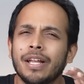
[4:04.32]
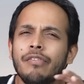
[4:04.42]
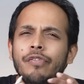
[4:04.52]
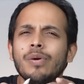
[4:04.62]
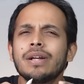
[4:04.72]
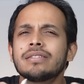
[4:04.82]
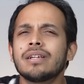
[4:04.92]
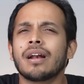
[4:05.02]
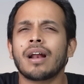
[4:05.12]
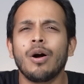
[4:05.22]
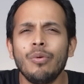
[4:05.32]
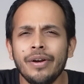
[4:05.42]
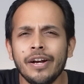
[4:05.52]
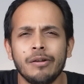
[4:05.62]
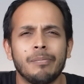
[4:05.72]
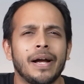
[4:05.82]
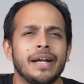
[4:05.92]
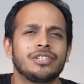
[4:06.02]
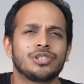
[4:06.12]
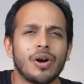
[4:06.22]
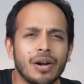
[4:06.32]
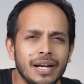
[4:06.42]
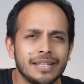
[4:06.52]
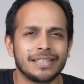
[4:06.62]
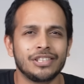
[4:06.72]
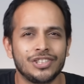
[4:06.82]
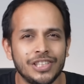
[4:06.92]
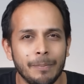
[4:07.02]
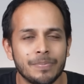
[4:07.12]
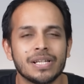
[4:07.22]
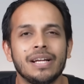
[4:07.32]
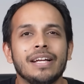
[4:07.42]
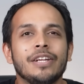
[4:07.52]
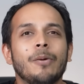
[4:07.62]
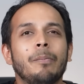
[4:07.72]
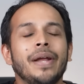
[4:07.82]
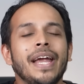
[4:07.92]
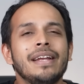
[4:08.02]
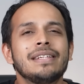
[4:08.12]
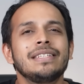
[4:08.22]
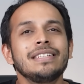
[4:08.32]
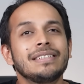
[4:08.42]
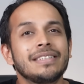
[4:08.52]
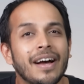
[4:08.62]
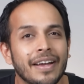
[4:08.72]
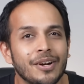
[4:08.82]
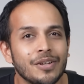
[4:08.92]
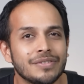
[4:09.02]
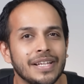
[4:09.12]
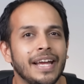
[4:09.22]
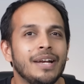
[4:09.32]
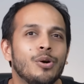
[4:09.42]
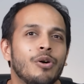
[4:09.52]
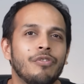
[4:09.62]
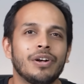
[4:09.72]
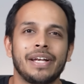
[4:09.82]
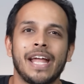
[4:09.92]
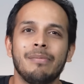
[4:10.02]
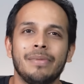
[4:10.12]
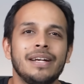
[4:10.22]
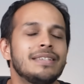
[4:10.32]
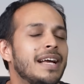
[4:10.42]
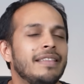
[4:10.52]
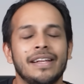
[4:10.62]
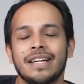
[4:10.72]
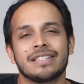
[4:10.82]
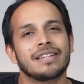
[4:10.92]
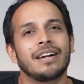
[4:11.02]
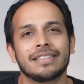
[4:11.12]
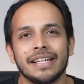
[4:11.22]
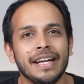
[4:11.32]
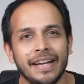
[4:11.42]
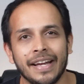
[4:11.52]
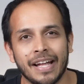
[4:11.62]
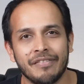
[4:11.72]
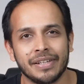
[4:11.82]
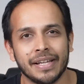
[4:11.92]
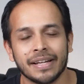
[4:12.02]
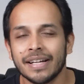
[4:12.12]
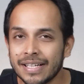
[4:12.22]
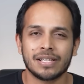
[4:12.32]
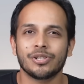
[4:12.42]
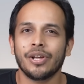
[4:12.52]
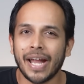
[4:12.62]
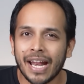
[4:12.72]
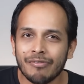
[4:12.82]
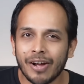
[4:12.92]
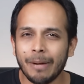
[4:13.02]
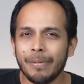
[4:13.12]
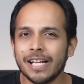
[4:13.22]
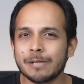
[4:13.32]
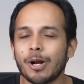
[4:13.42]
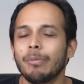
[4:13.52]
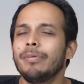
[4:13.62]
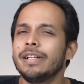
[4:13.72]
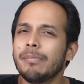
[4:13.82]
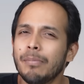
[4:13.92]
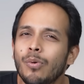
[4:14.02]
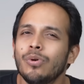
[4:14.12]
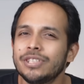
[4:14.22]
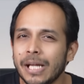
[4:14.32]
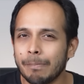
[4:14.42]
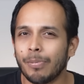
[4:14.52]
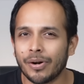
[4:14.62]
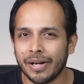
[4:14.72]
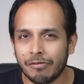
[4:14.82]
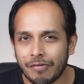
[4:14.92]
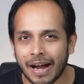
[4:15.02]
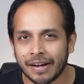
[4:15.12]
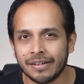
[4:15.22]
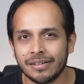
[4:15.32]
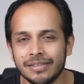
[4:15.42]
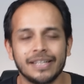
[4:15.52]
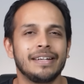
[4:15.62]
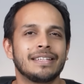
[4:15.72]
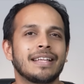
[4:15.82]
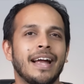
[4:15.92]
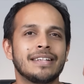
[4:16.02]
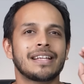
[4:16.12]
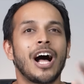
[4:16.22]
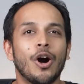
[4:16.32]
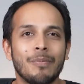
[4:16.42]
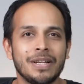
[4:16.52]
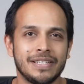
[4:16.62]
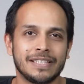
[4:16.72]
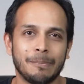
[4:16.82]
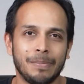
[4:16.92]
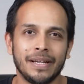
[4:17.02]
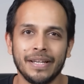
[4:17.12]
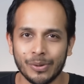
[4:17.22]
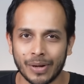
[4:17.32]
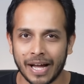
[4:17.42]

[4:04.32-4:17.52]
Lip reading: but if you are surrounded by chocolates and chips, your brain is just tired of saying no for 10 minutes and then it starts eating everything. So your environment is probably the most important factor that decides how much discipline you